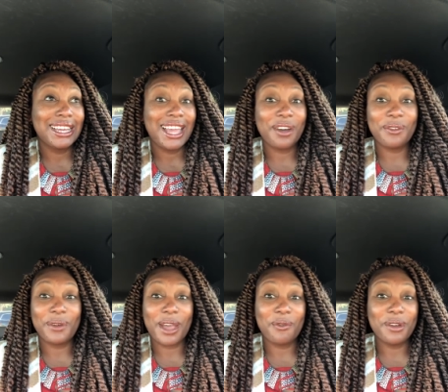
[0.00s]

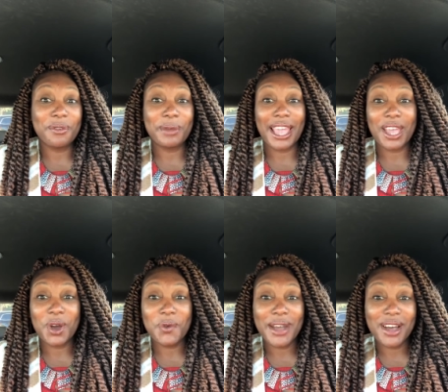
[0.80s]
it went from
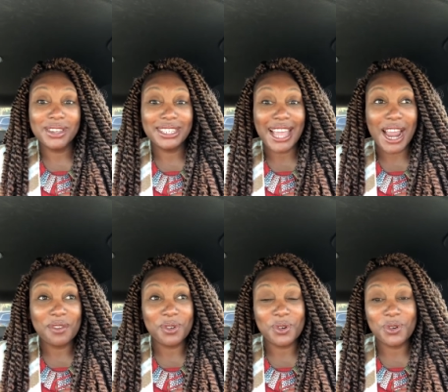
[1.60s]
AOL chat
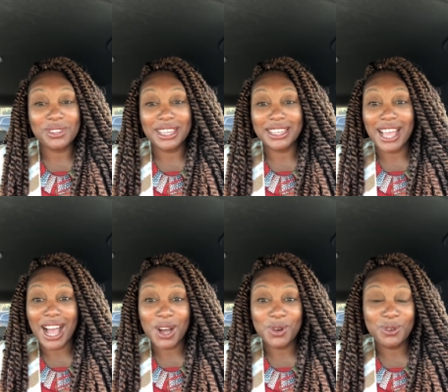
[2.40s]
room to
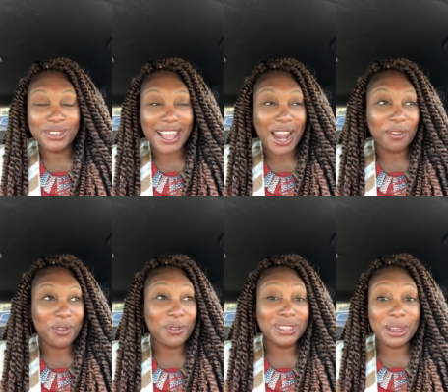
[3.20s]
Yahoo chat
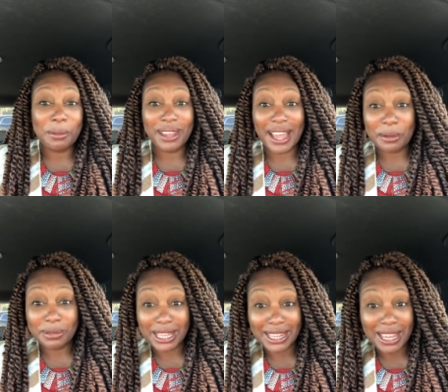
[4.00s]
room to Black
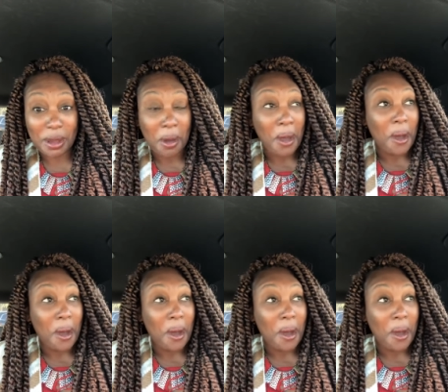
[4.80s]
Planet,